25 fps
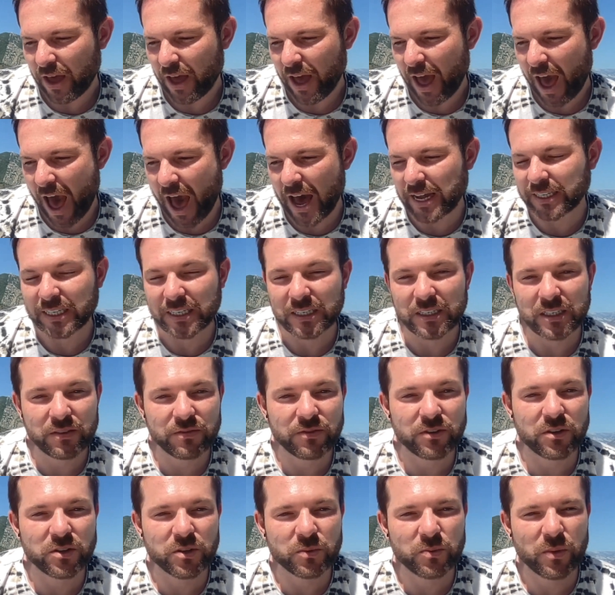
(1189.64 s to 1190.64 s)
had
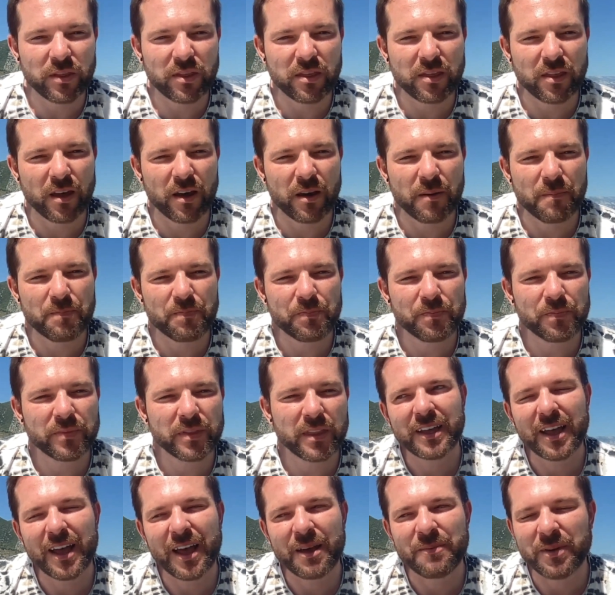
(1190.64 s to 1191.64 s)
interviews with them.
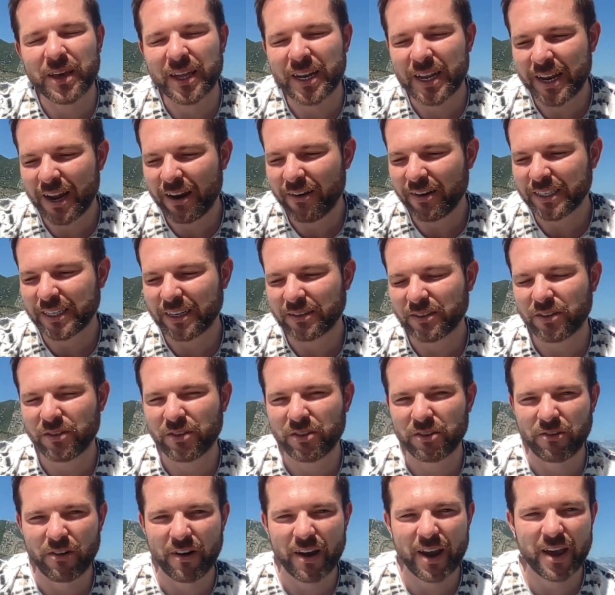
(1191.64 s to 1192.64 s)
I'm going to narrow it down to
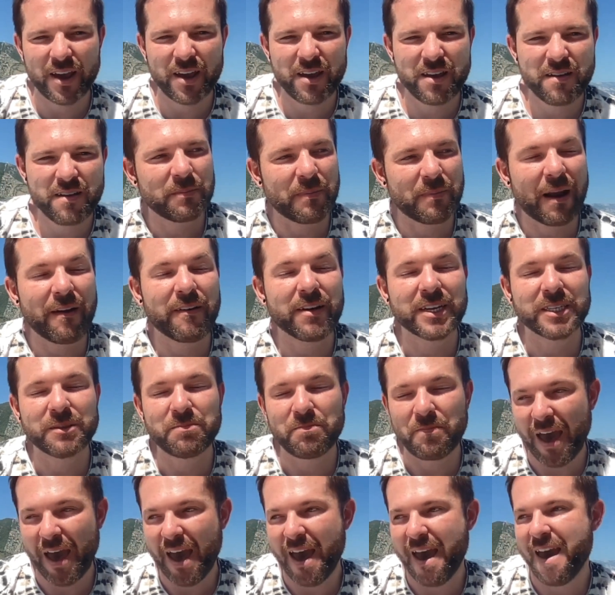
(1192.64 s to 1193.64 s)
three. Marius
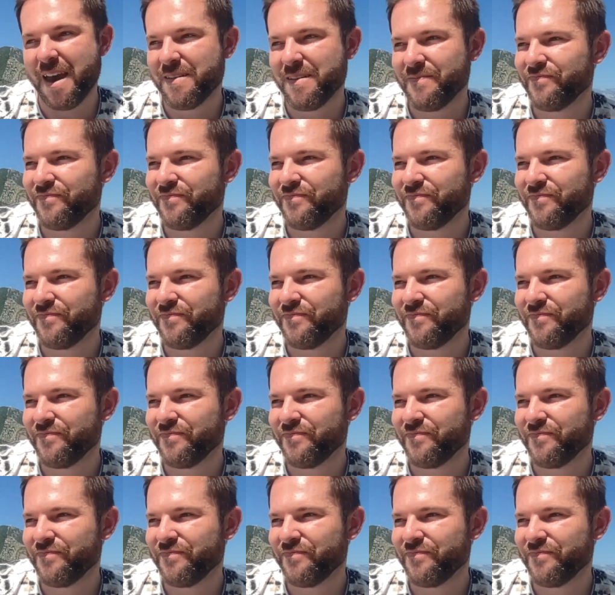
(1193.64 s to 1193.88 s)
Baer.